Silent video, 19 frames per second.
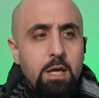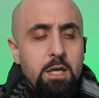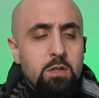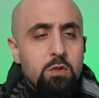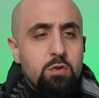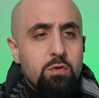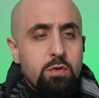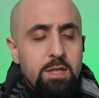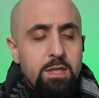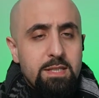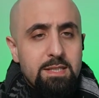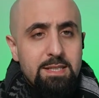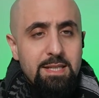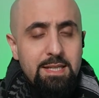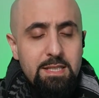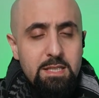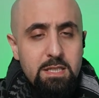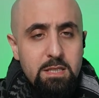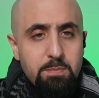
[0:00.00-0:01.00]
It
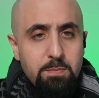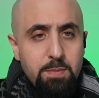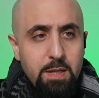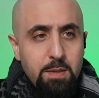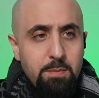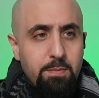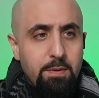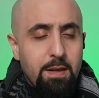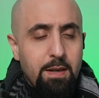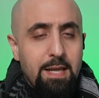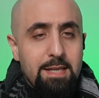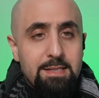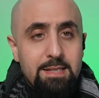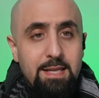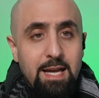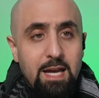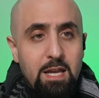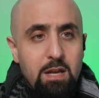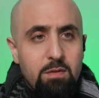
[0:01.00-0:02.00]
treats its people
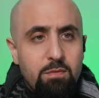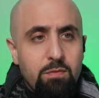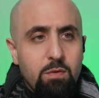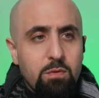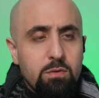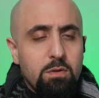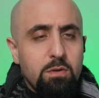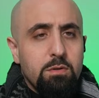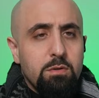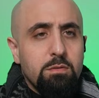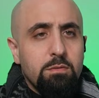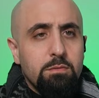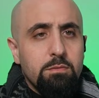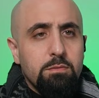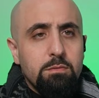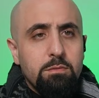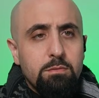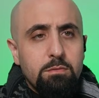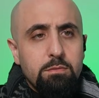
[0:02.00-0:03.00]
as cannon fodder.
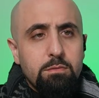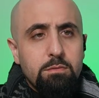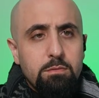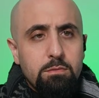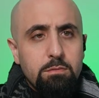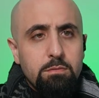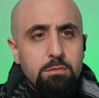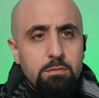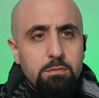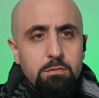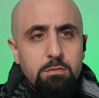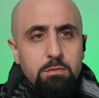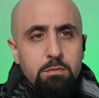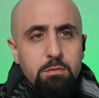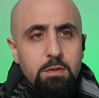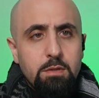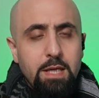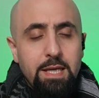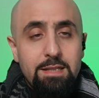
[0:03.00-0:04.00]

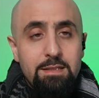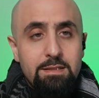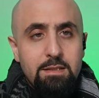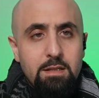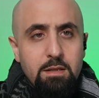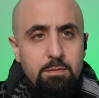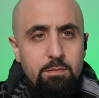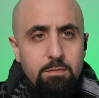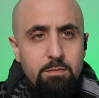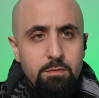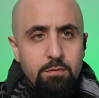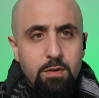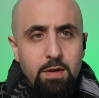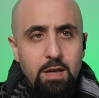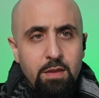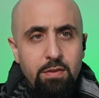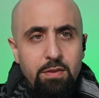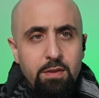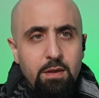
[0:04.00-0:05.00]
Kills them
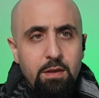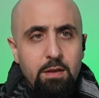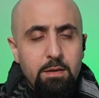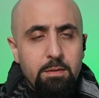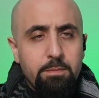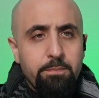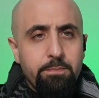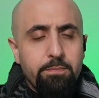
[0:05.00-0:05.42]
for nothing.